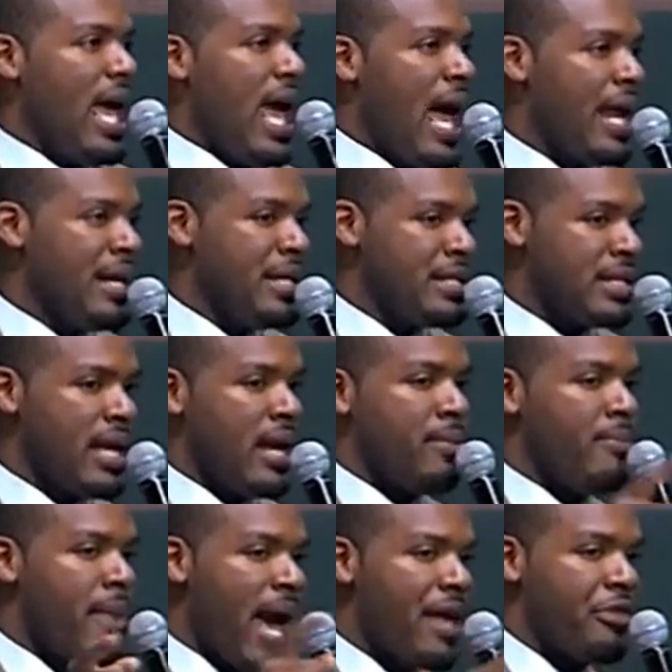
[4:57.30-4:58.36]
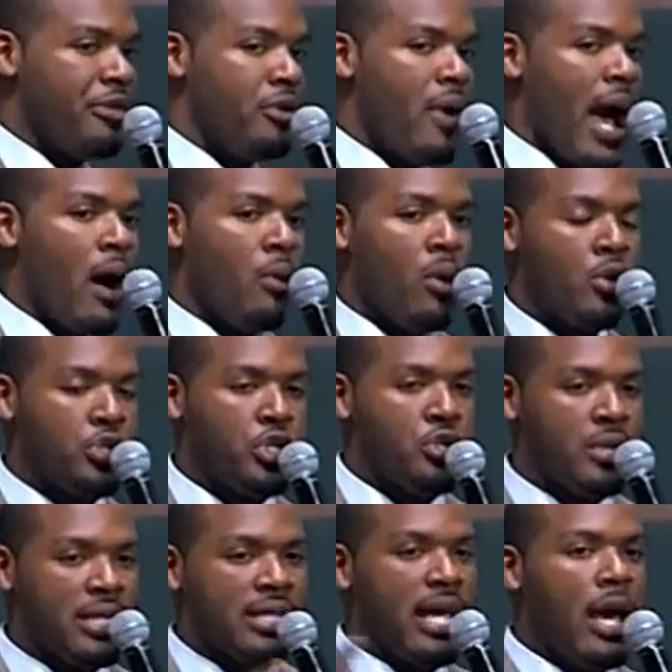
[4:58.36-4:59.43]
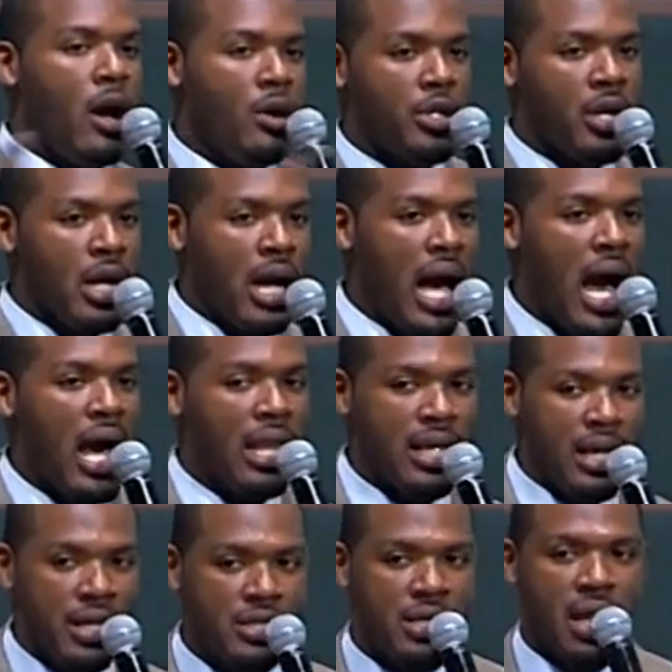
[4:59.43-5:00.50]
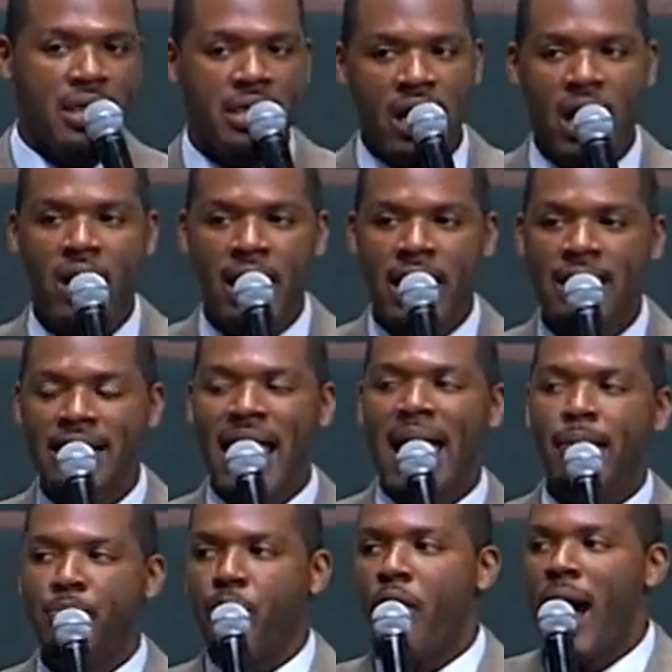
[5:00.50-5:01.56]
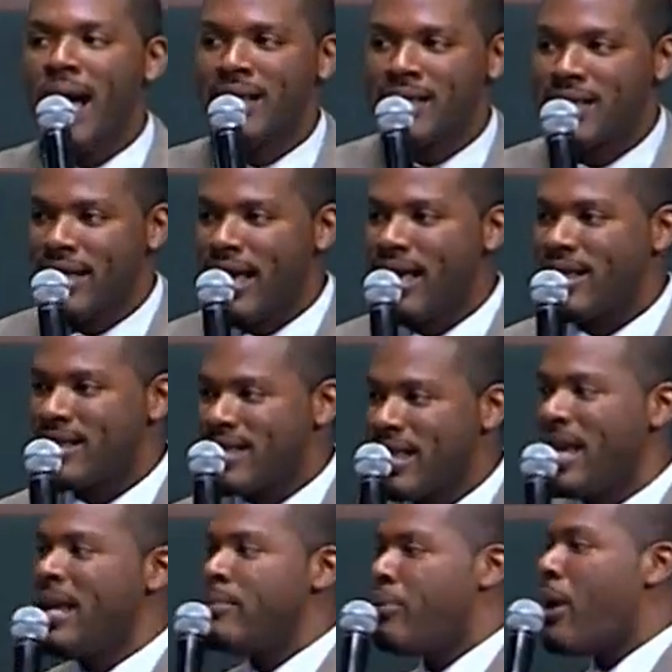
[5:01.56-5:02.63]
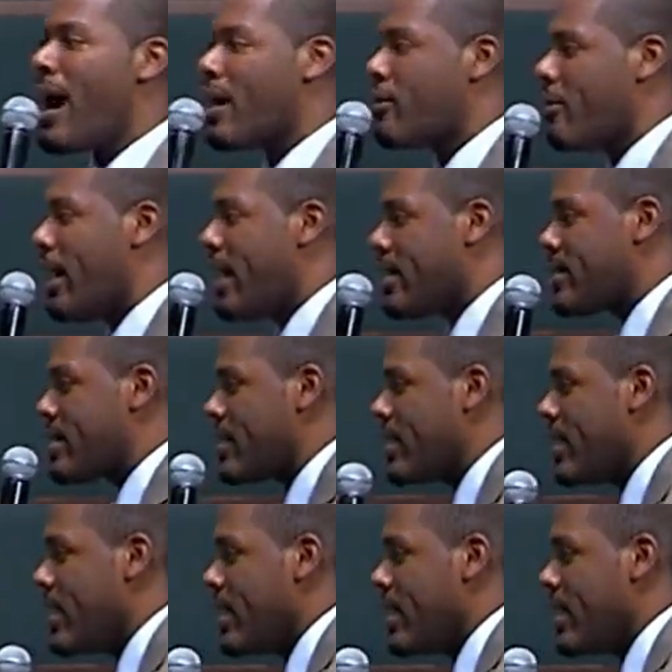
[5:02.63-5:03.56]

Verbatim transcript: And he said, Matthew, I want you to tell your colleagues that there is a process in progress.